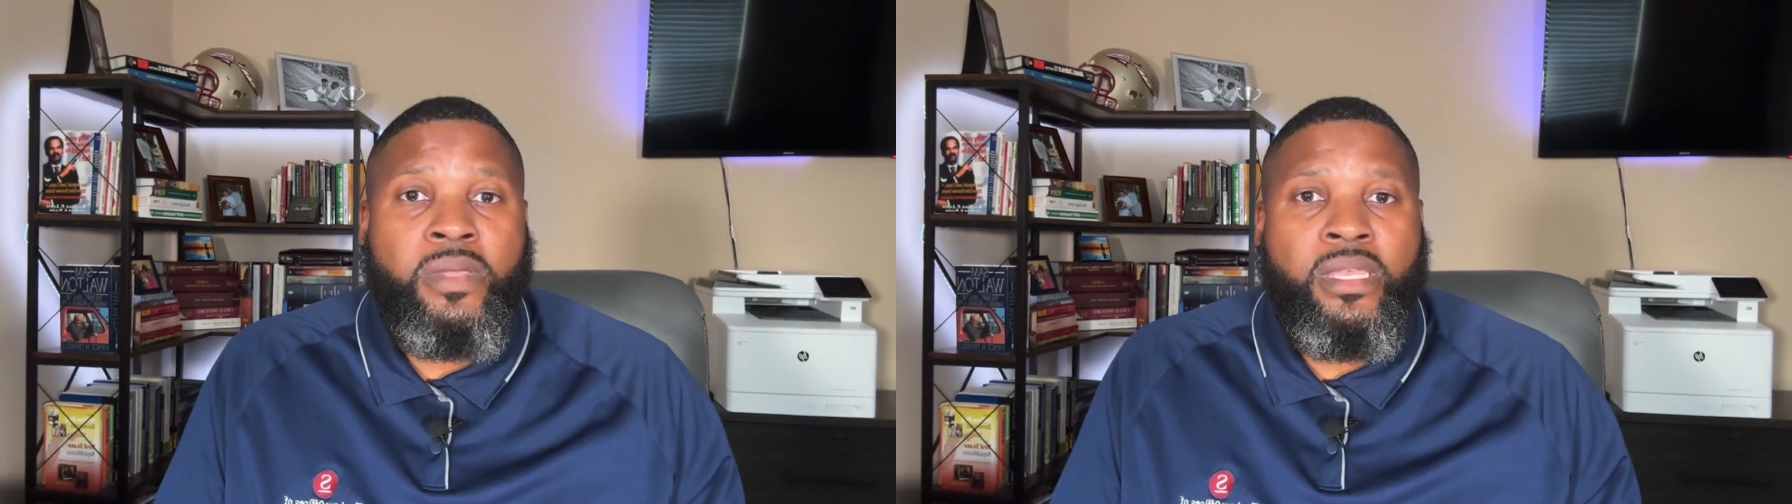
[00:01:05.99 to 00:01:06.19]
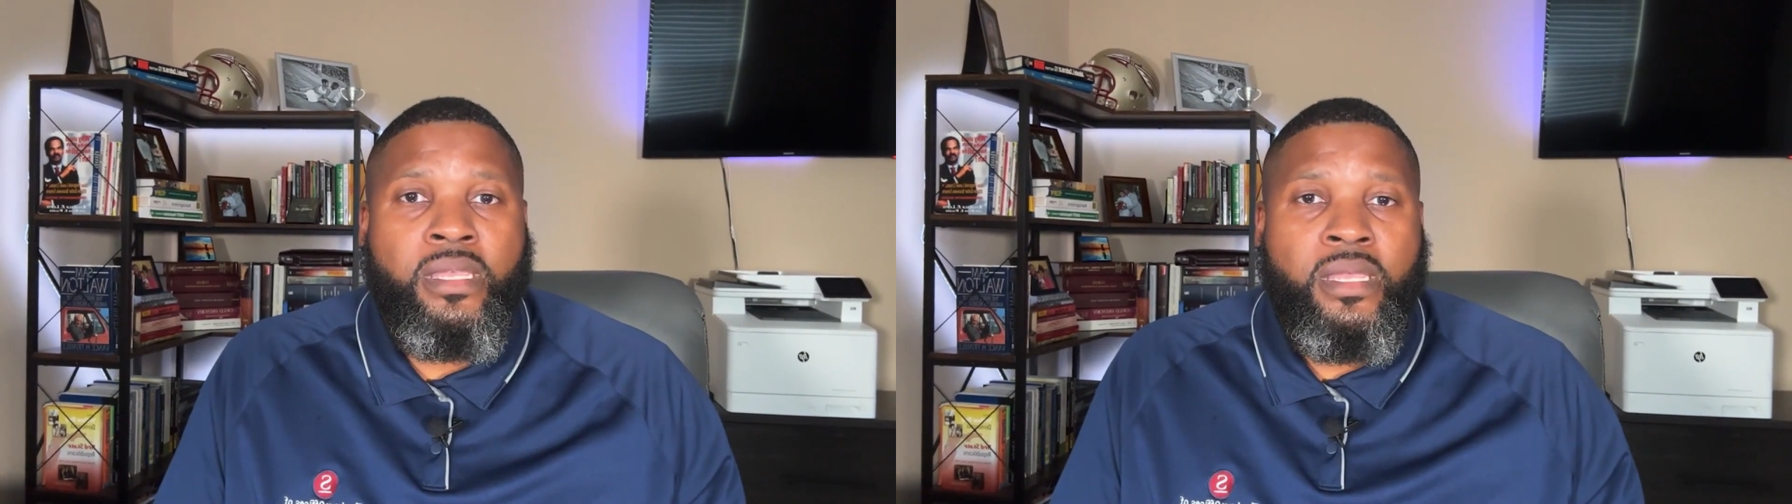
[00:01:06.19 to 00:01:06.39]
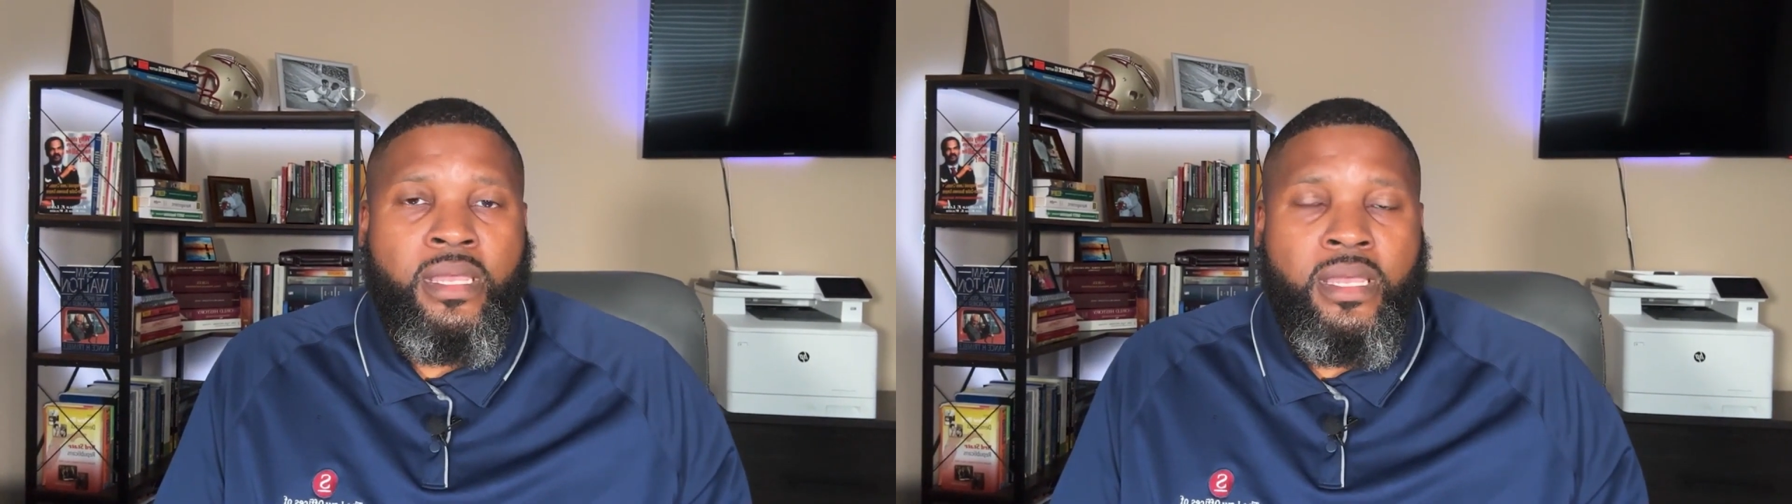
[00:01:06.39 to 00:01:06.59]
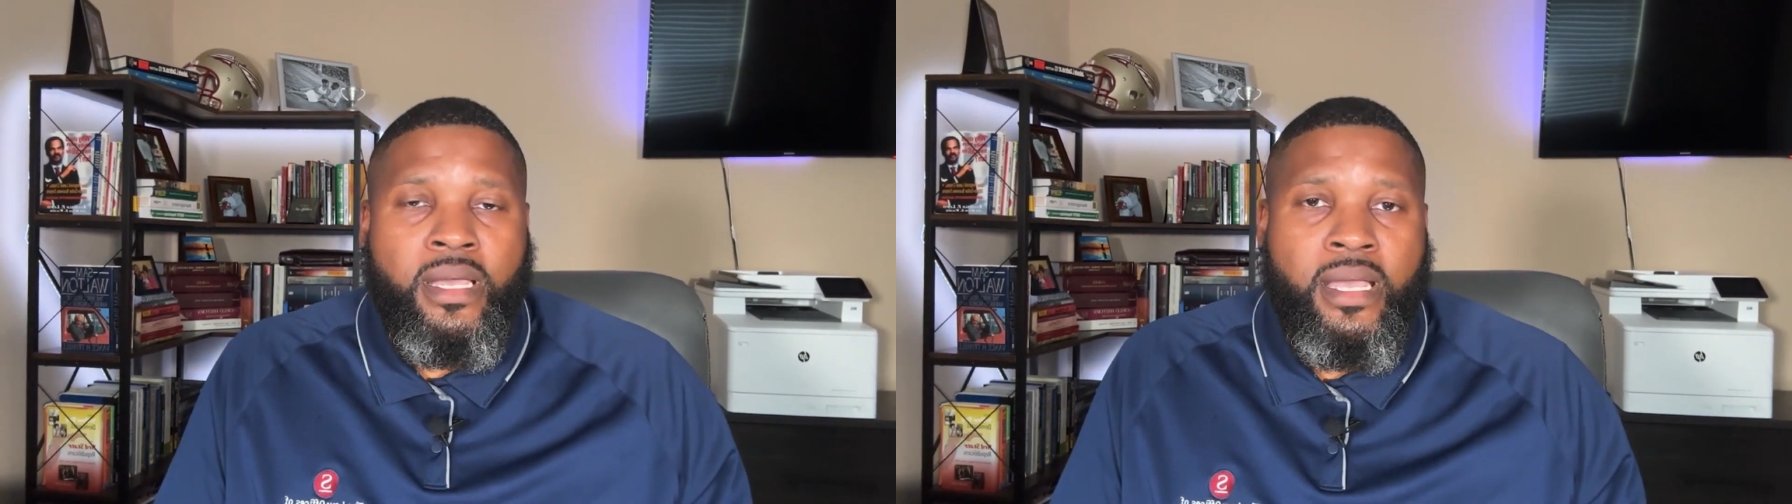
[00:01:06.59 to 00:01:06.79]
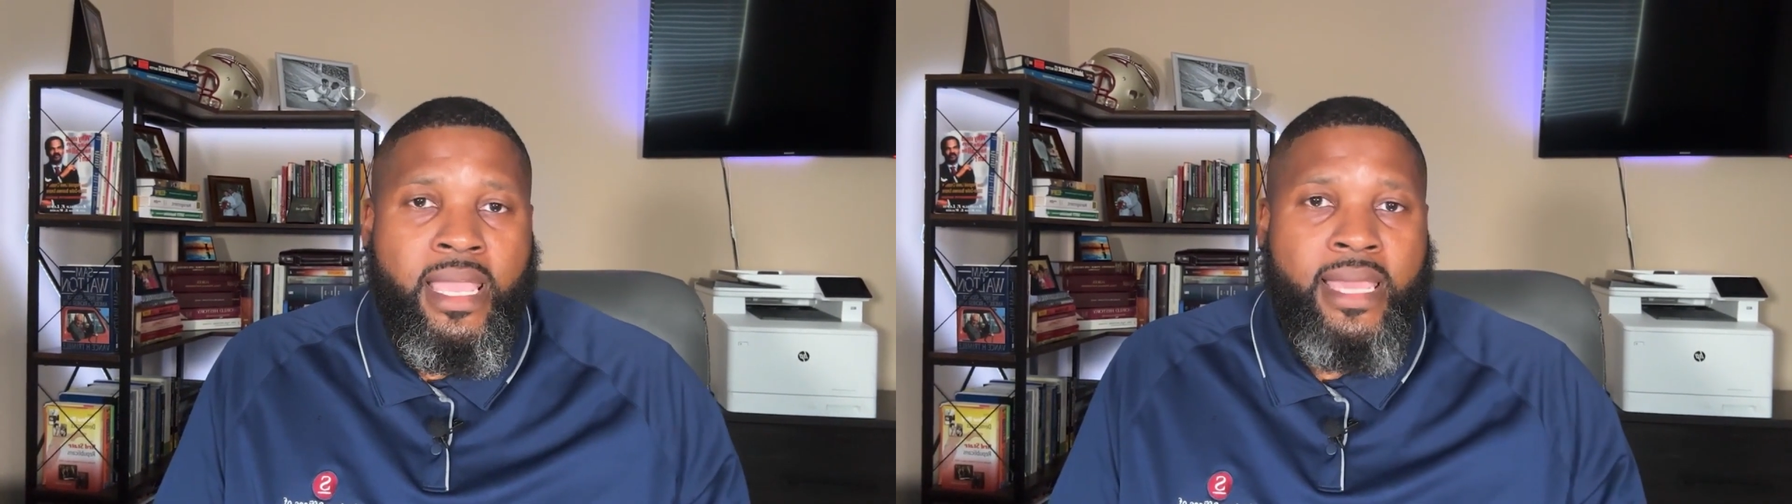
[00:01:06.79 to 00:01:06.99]
be
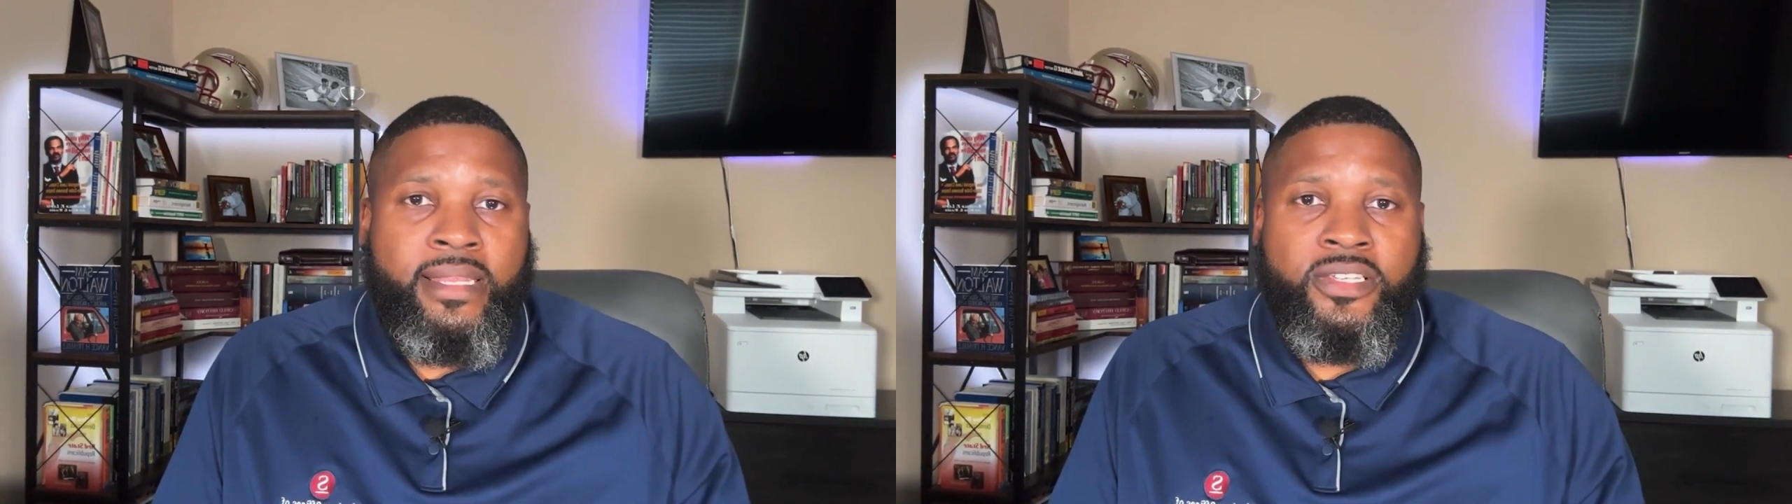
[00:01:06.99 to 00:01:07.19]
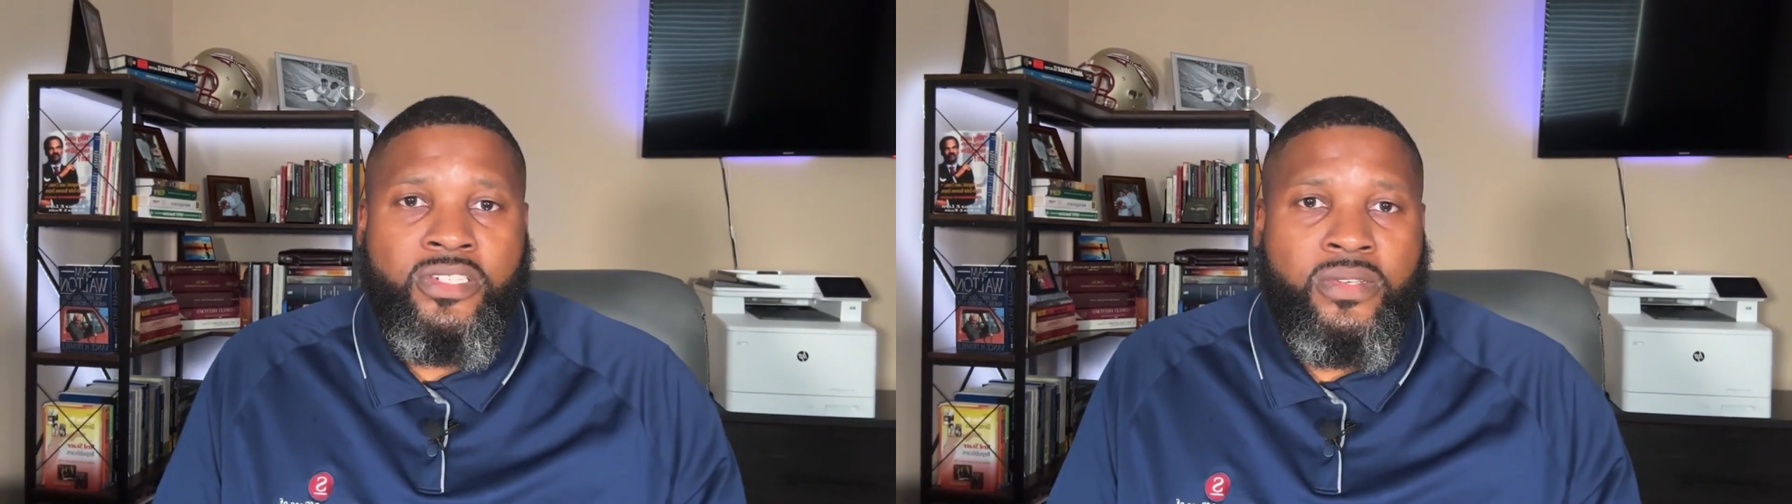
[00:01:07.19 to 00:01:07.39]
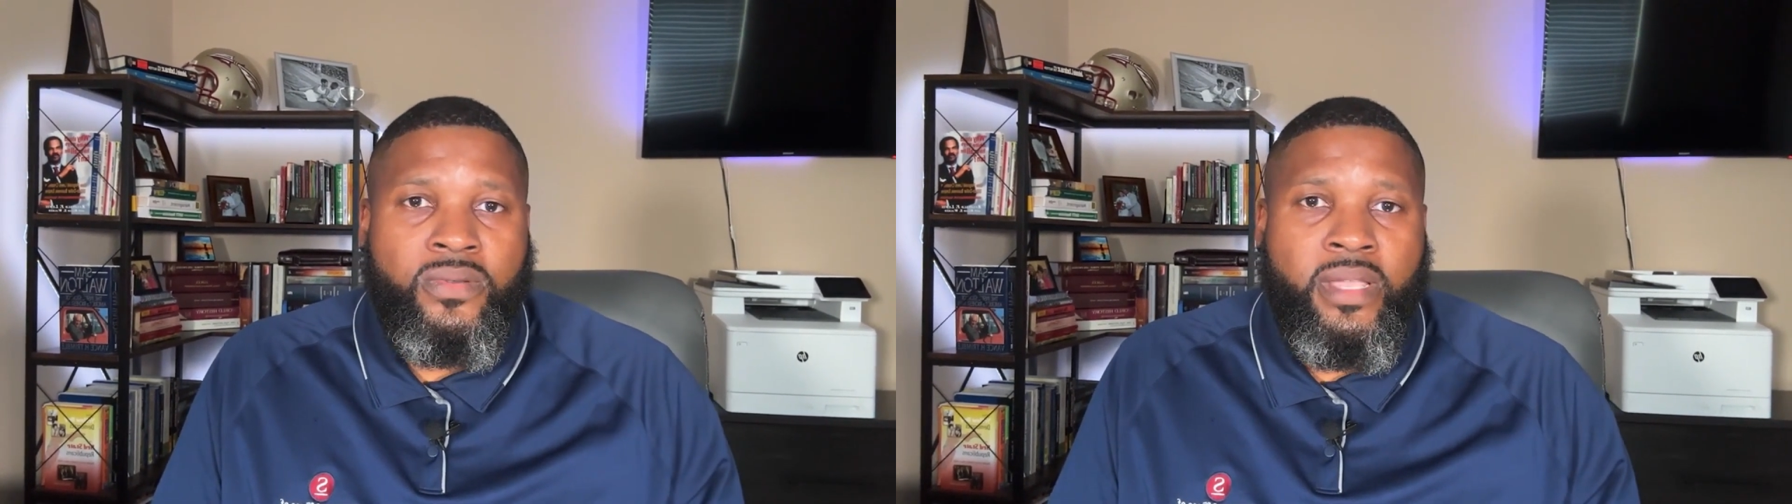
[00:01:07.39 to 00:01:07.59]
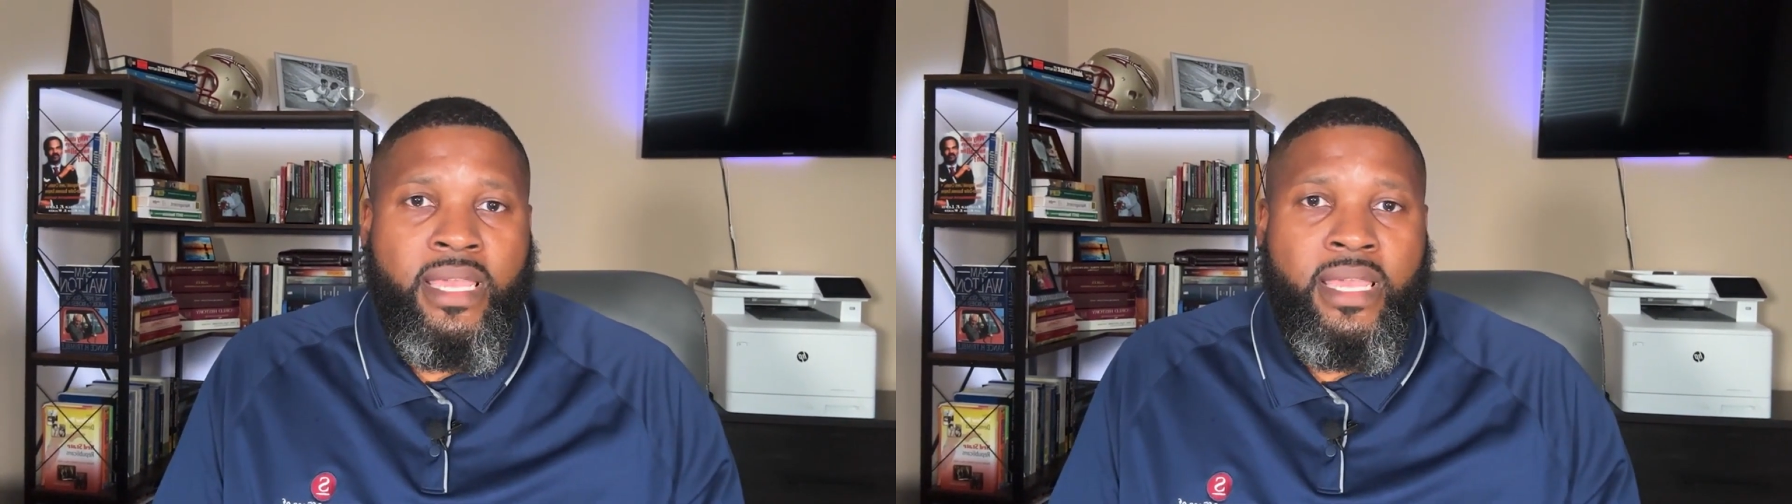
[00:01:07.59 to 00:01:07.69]
at issue.